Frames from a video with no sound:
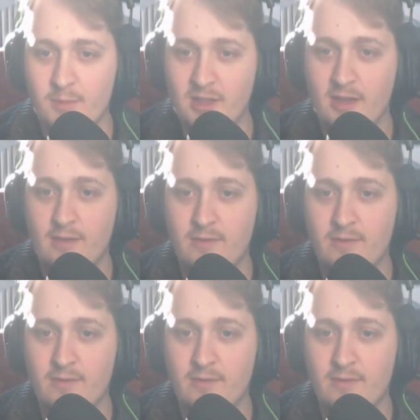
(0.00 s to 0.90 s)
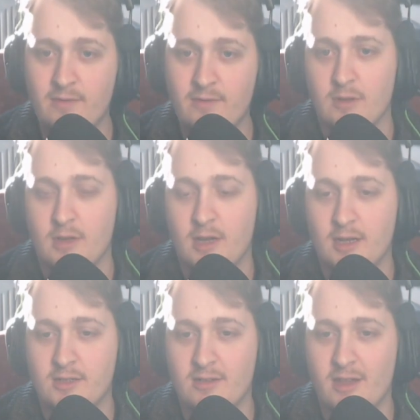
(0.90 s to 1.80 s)
I believe,
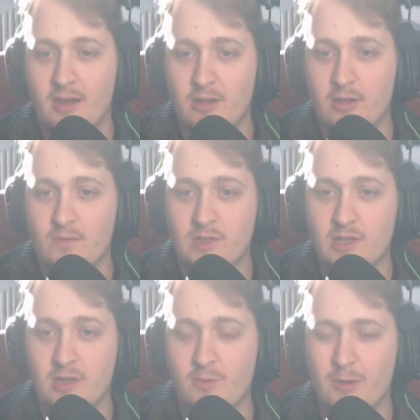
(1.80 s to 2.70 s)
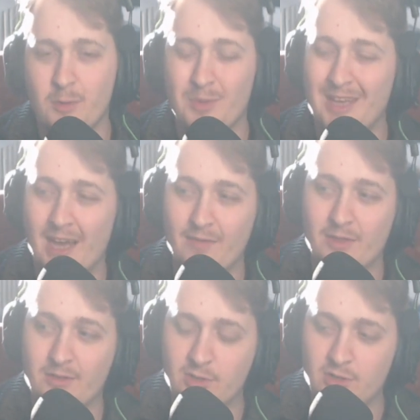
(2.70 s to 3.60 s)
and so that'll obviously probably have